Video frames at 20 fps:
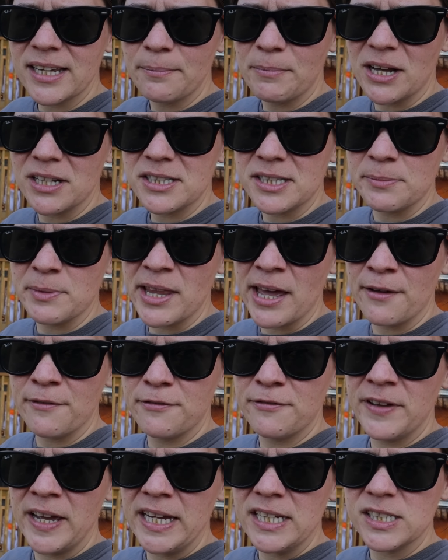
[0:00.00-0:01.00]
I bought some of that
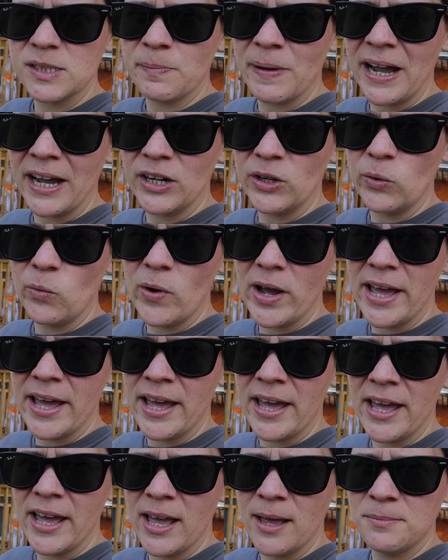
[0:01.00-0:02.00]
fake spider
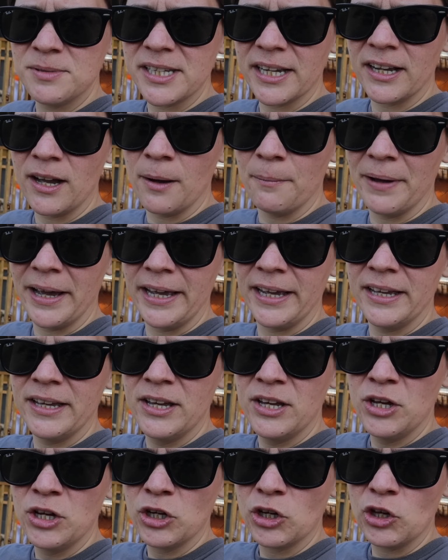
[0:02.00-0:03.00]
webs. I got my
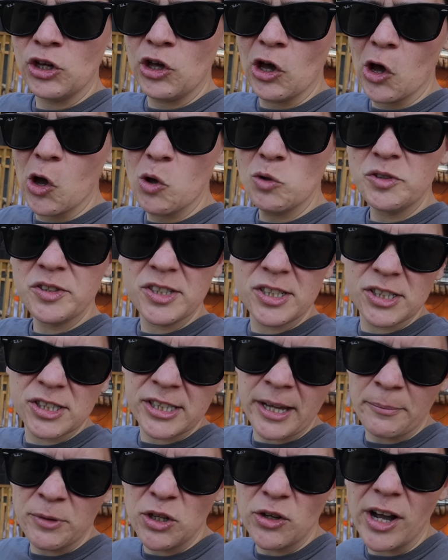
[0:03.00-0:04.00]
ghost.
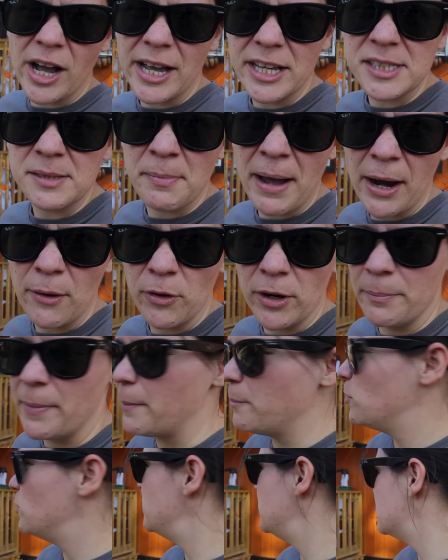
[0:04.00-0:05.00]
Some of you guys might
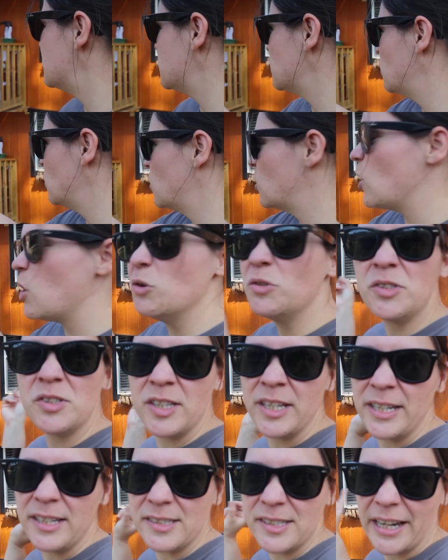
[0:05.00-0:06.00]
remember these little ghost
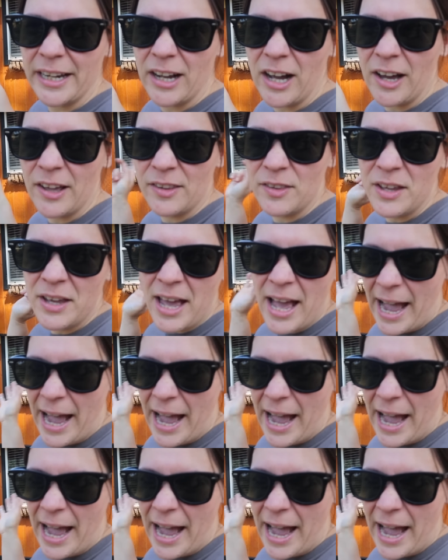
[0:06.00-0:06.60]
things I got.